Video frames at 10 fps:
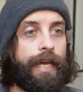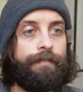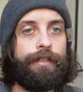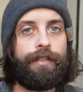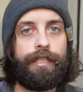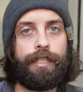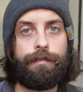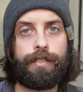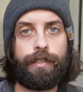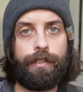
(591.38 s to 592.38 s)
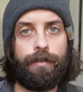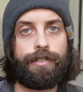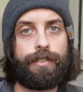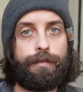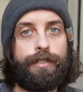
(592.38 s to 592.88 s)
heavy themes.
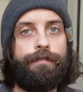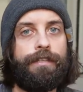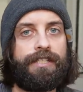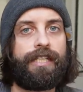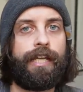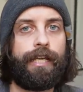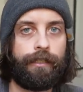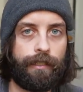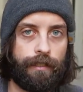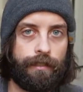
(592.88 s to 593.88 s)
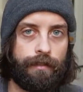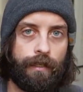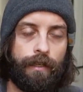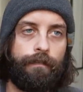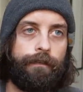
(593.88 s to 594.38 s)
There's some sophisticated
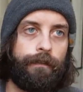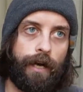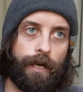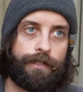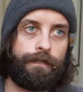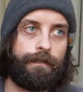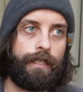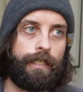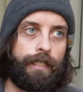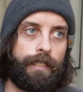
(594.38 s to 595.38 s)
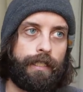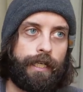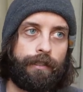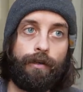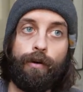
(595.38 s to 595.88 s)
philosophy
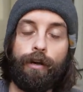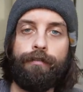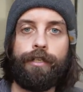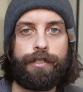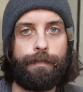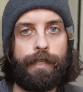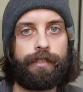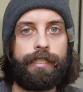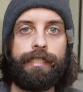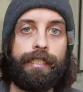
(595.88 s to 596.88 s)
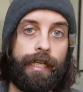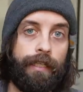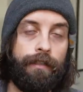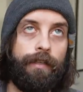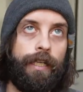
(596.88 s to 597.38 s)
at the core of it, especially at the
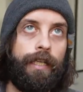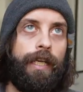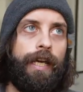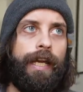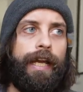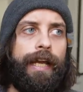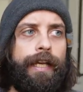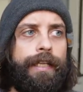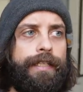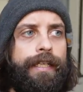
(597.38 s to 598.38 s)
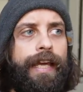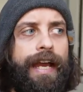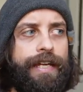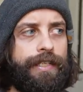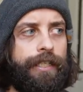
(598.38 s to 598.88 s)
end of it. And it
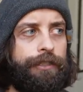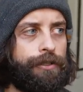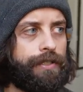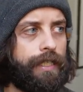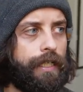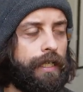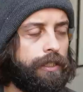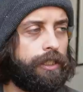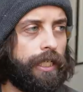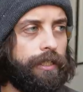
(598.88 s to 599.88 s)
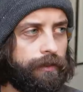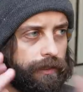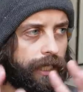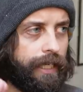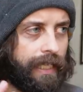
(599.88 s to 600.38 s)
has an interesting gender
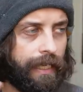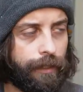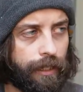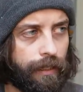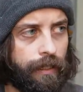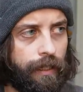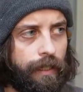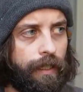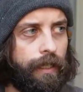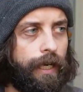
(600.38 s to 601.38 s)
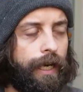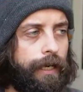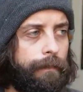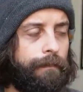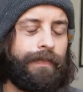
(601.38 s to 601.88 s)
dynamic
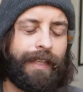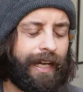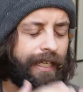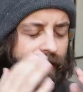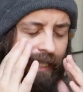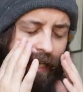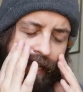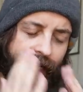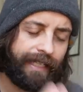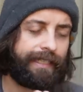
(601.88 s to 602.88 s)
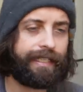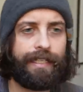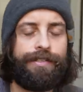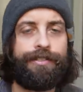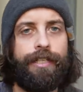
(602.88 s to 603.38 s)
that I can't,
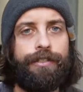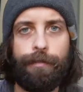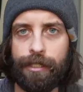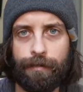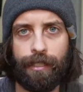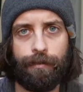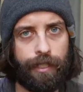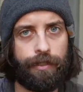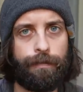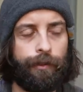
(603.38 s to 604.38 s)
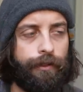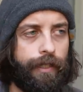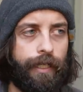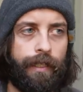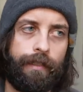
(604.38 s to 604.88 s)
again, say too much about without
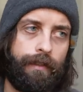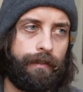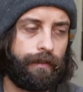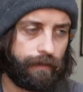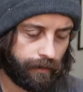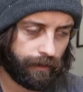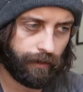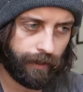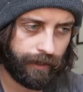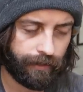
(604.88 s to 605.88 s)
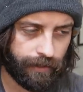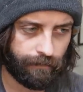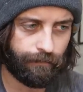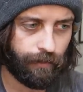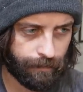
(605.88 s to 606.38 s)
spoiling at least
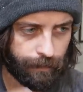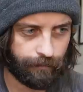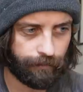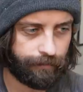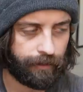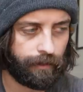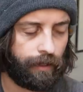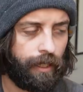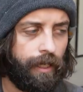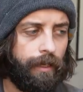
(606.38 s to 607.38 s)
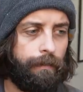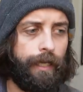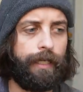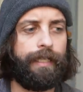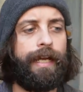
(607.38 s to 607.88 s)
the first reveal.
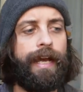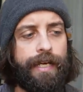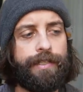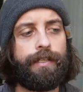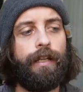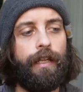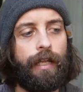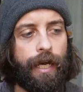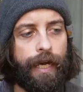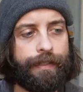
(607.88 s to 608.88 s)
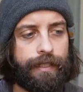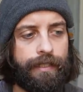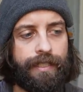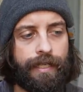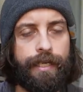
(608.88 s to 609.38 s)
But it has a lot
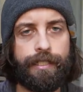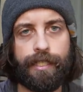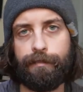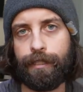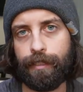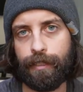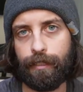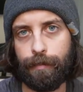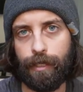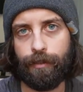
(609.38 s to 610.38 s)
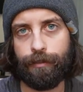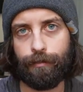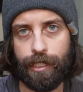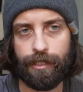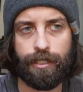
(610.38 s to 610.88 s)
to say, seemingly, about the
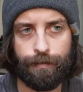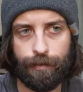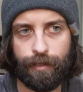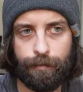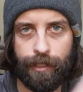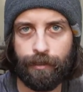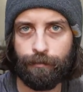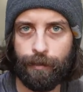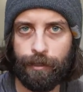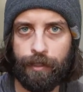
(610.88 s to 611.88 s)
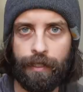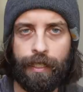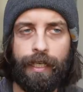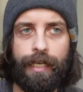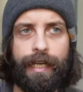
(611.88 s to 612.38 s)
relations between men and women.
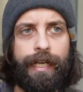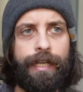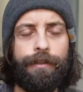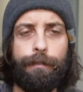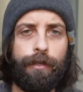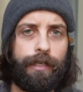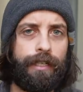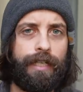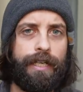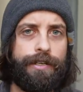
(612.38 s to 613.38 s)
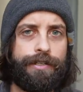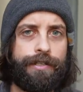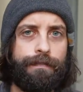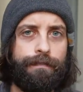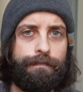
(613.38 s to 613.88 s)
And the book
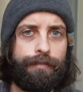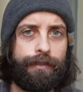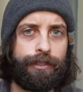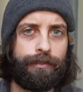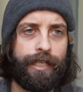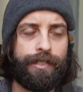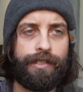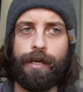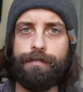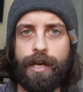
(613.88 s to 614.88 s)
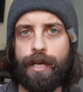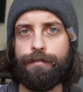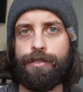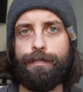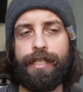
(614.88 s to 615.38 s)
is portrayed
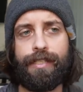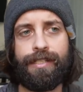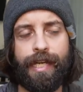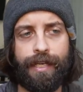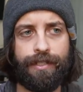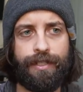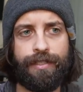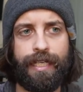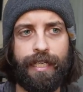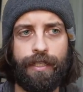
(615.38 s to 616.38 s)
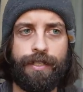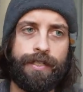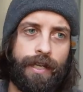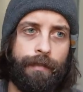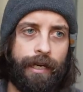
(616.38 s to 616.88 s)
sometimes as being sexist, and in
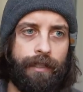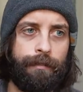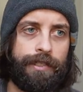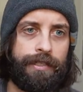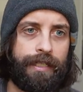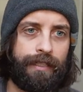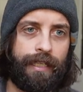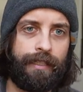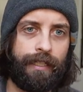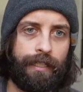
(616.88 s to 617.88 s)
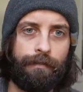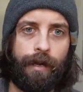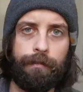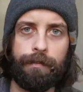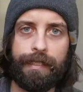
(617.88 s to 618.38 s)
some elements I think that it
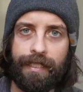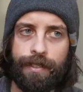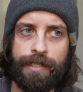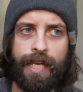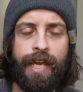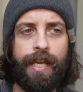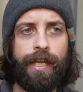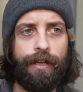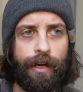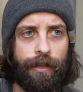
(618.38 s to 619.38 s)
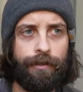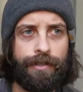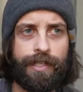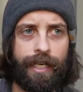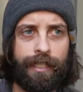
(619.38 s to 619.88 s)
probably is. In
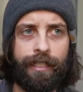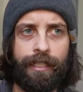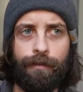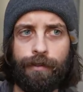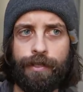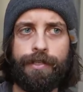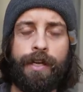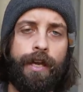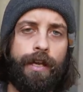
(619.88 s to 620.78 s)
others, I think it was